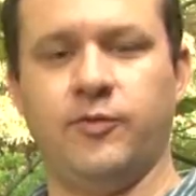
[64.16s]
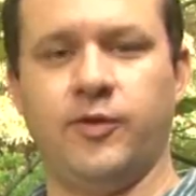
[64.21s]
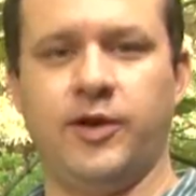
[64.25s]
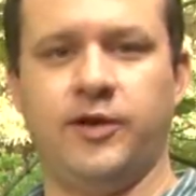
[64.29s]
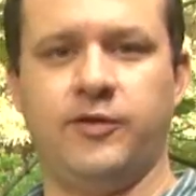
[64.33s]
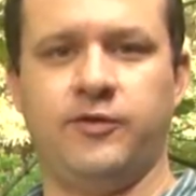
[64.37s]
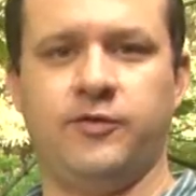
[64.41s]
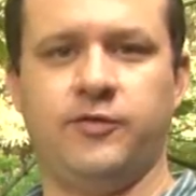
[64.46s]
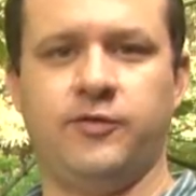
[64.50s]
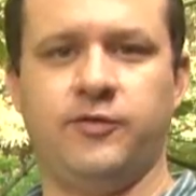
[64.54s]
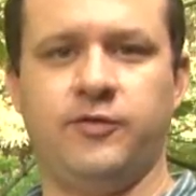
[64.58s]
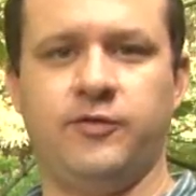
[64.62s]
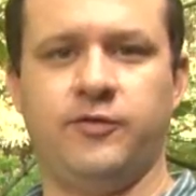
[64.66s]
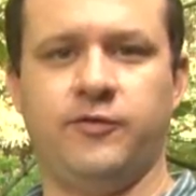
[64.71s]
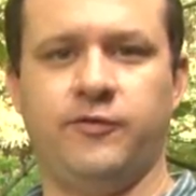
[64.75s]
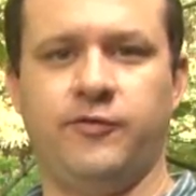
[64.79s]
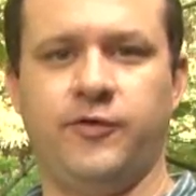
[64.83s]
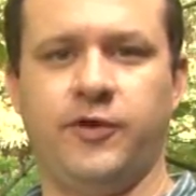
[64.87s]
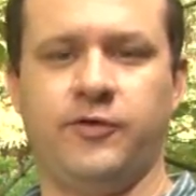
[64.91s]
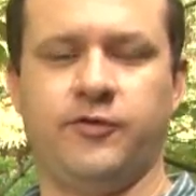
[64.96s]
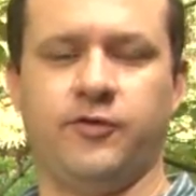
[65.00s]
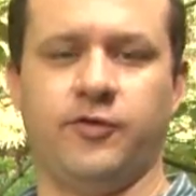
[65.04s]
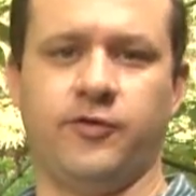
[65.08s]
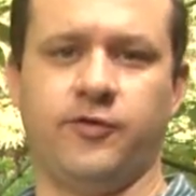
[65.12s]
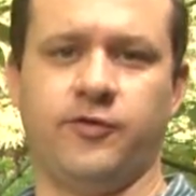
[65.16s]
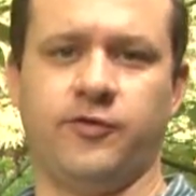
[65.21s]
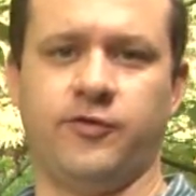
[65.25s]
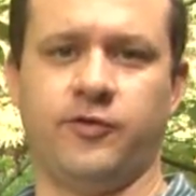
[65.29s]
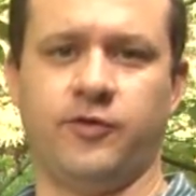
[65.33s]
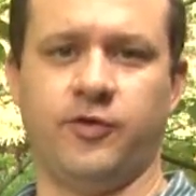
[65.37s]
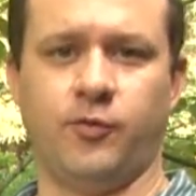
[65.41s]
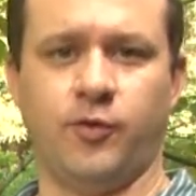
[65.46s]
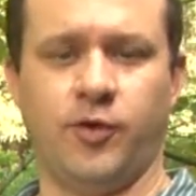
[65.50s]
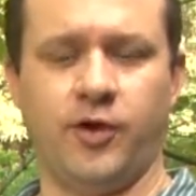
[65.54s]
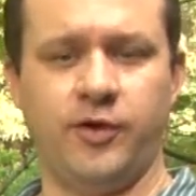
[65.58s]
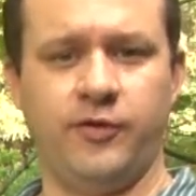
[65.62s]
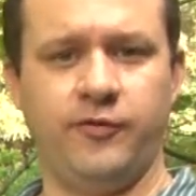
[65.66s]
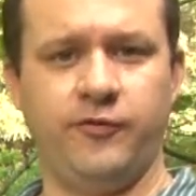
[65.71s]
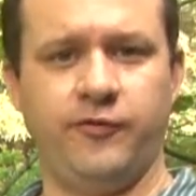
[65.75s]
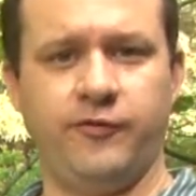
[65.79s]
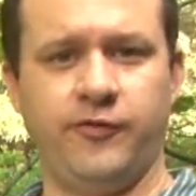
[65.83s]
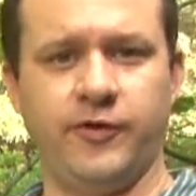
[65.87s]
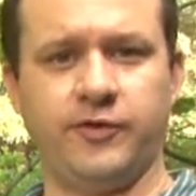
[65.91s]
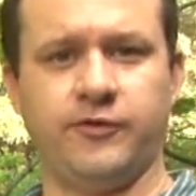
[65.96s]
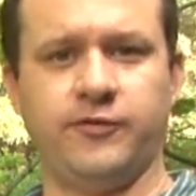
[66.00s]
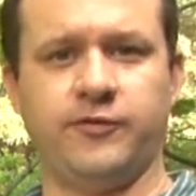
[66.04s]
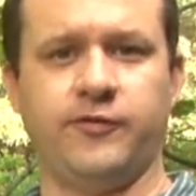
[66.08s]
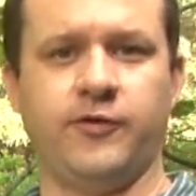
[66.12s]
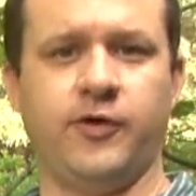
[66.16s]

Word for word: which features one fixed